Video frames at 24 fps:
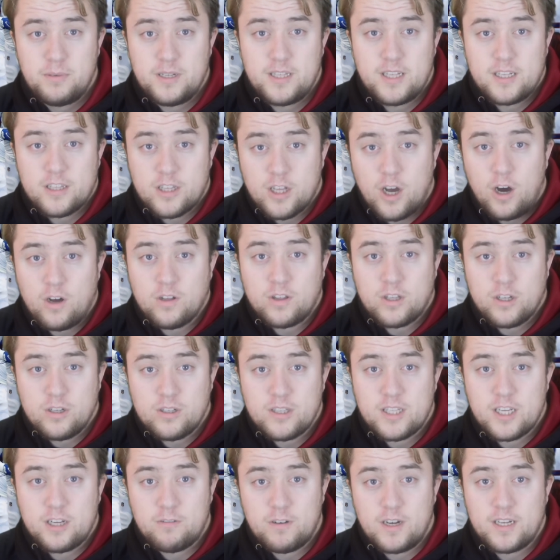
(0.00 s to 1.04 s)
Because those two
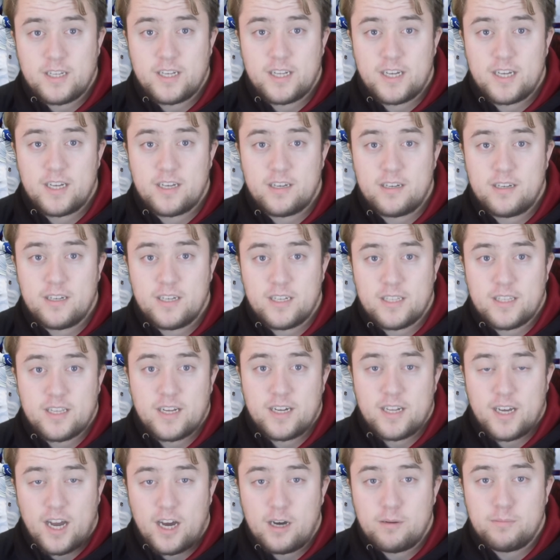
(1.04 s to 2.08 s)
things right there, it's
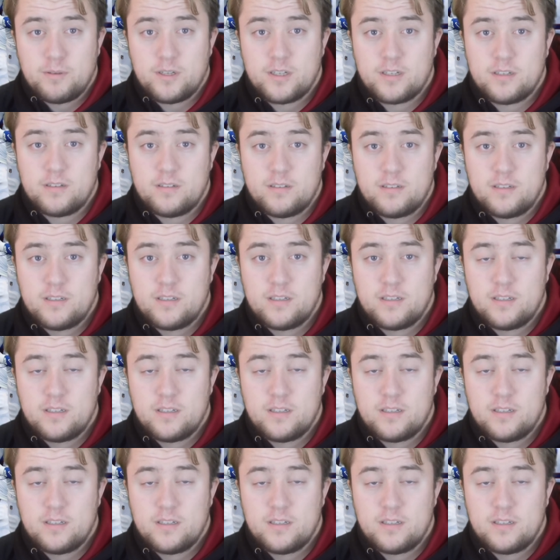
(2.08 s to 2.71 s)
gonna help you